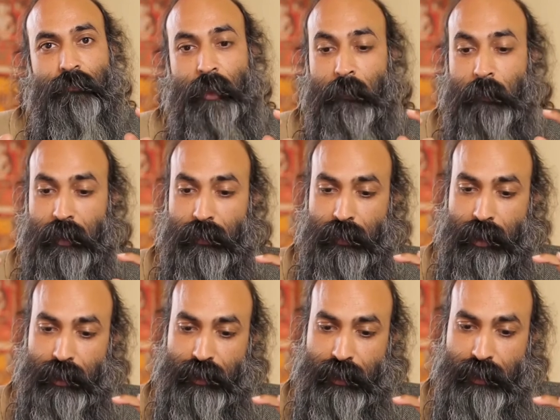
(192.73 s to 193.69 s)
Maybe the
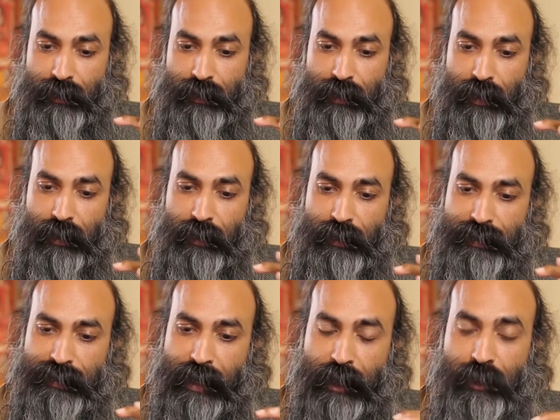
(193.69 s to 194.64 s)
religion is
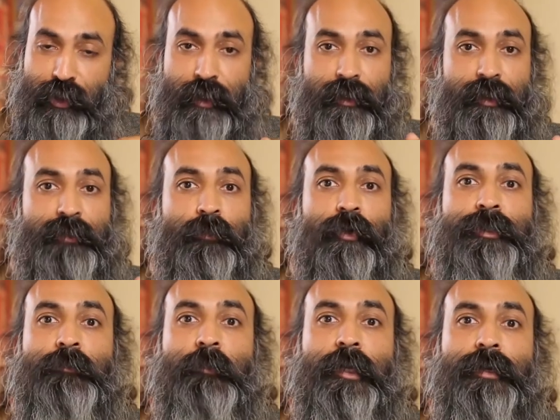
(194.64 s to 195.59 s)
snatching this
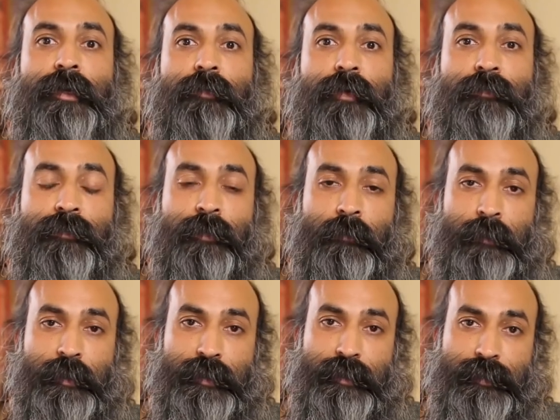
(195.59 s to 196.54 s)
possibility away from
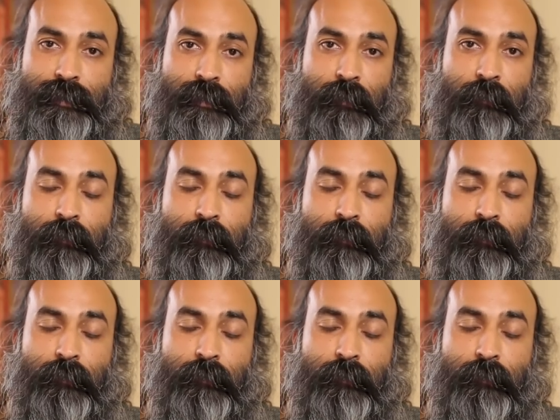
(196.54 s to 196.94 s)
us,